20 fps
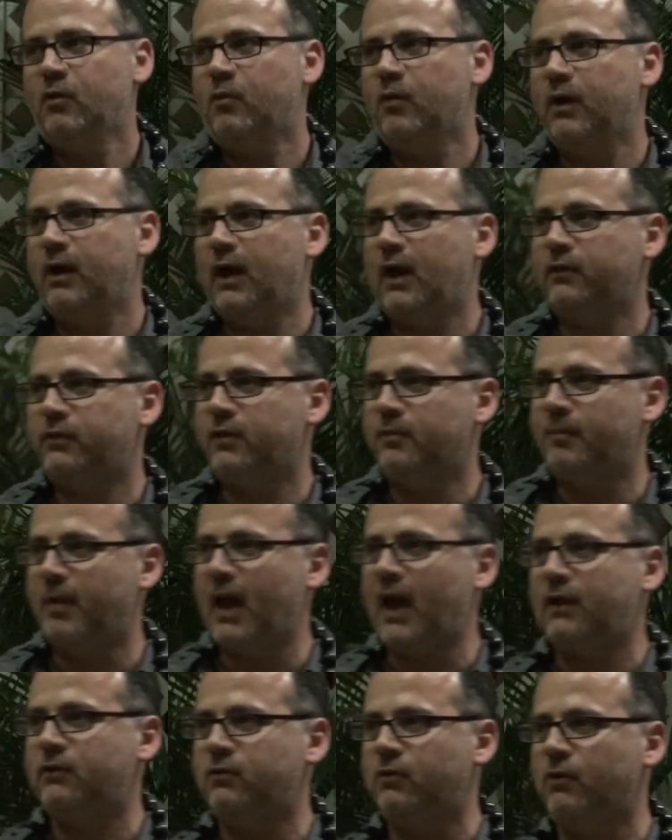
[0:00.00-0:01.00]
went out the
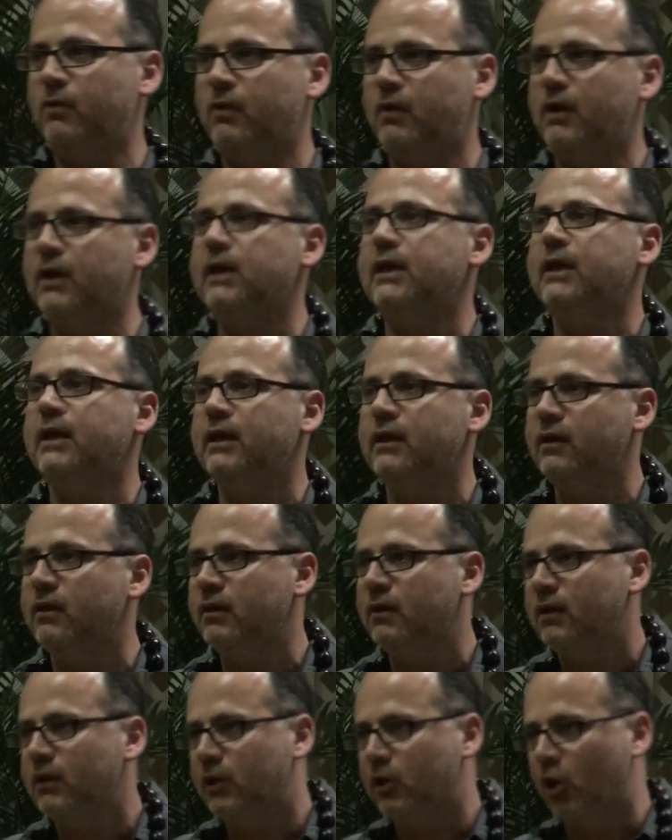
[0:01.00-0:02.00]
back door in
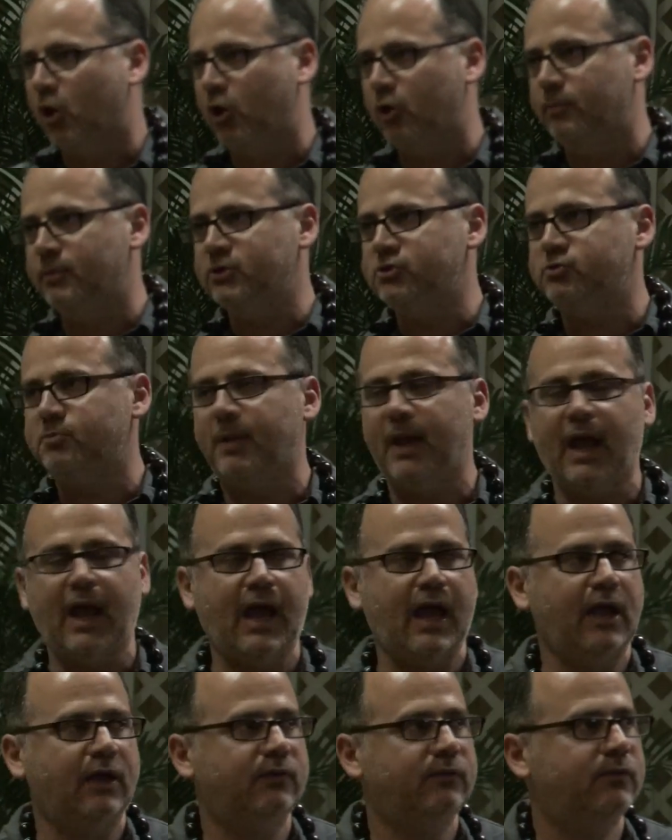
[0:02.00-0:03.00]
garbage
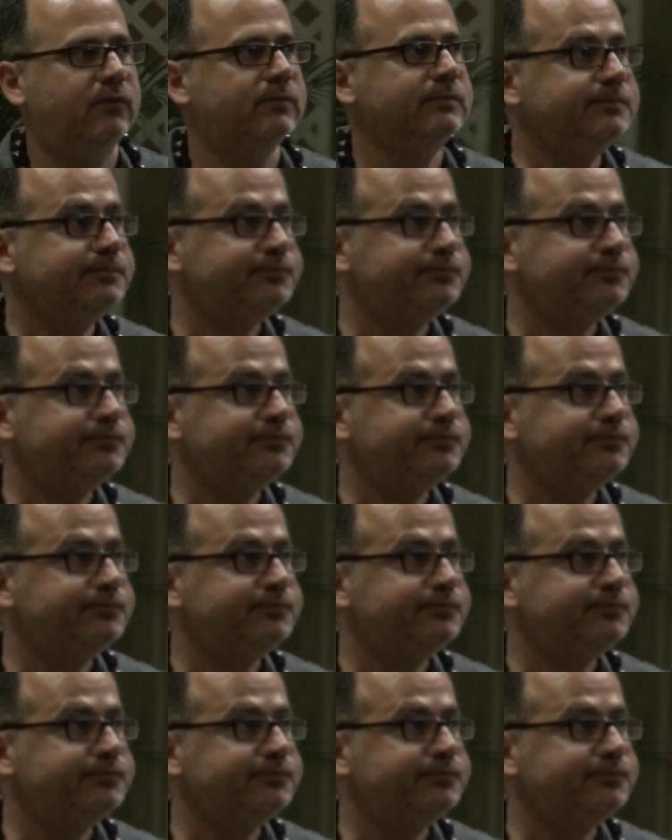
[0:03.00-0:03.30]
bags.